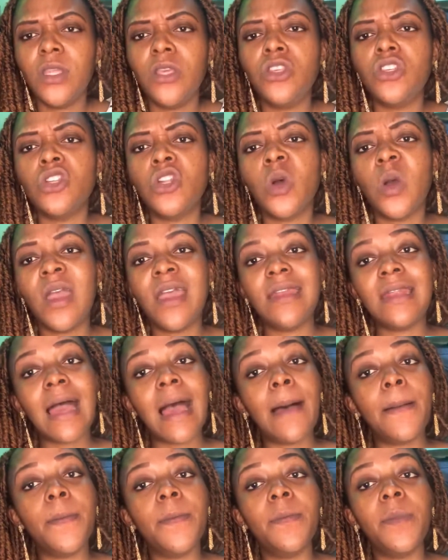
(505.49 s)
And
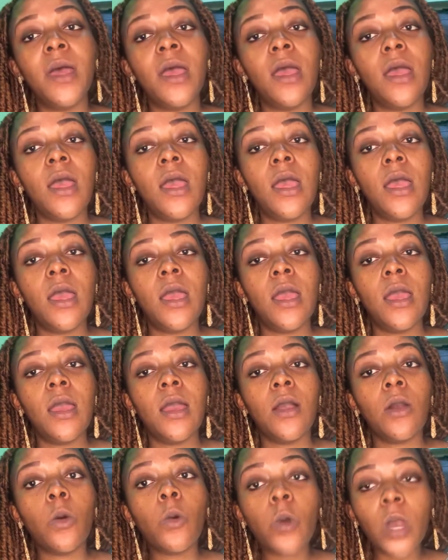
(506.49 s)
I'm
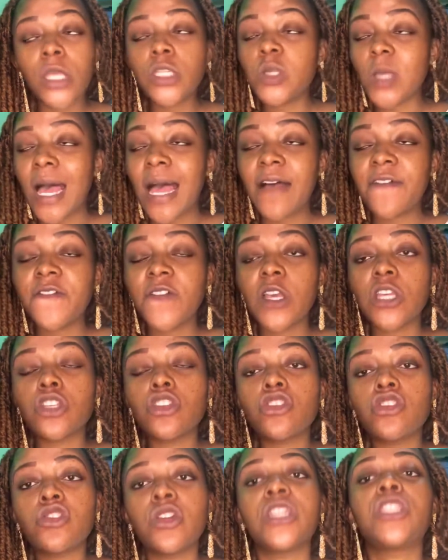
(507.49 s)
going to have
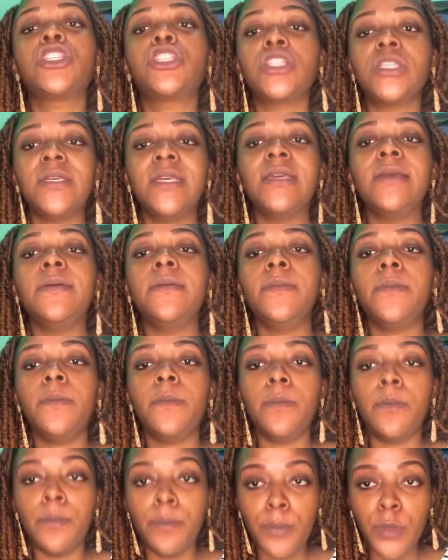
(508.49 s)
stretchy
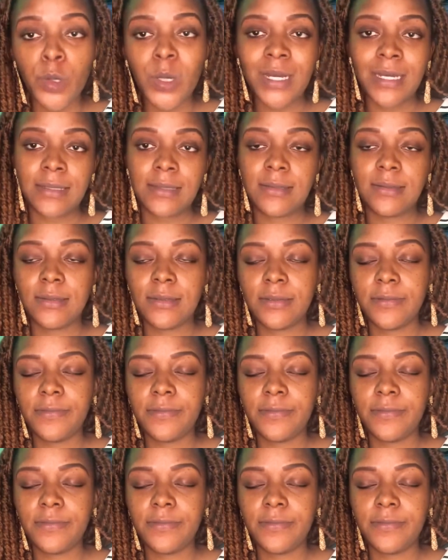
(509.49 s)
mucus.